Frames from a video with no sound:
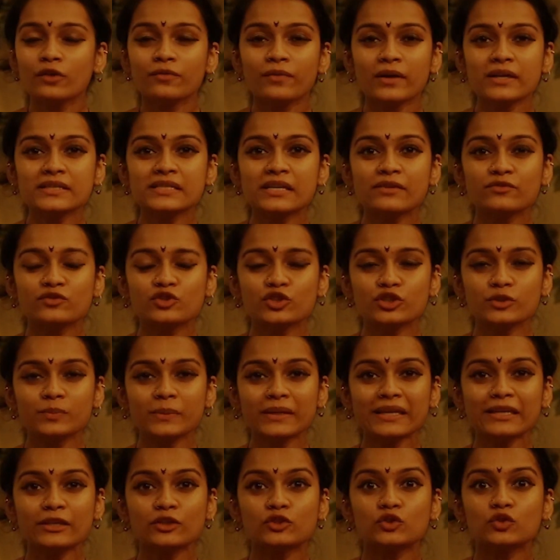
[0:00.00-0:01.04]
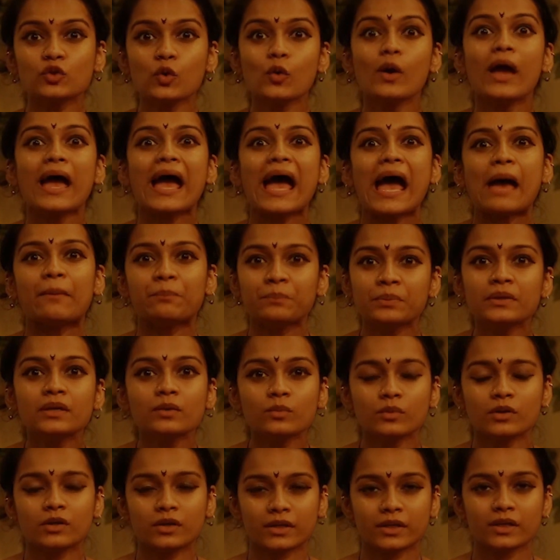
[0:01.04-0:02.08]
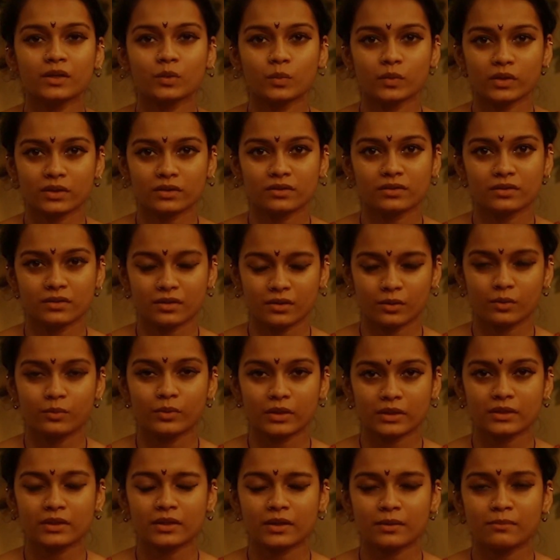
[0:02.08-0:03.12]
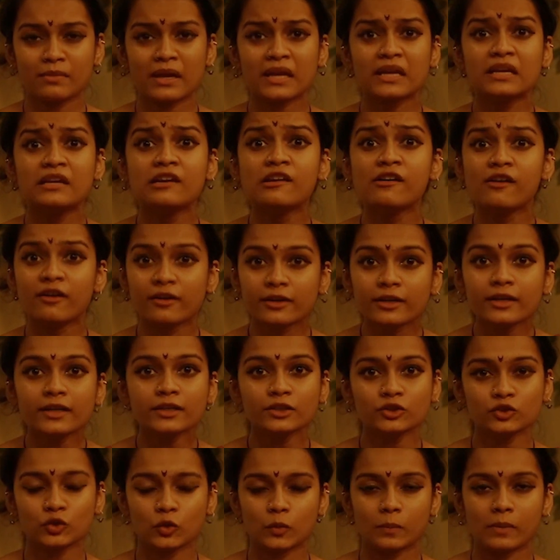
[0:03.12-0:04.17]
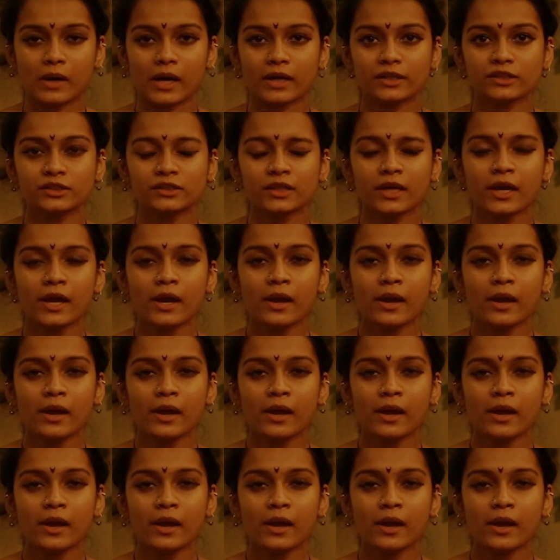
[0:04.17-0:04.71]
of us have just been so happy working with, with him and learning so much,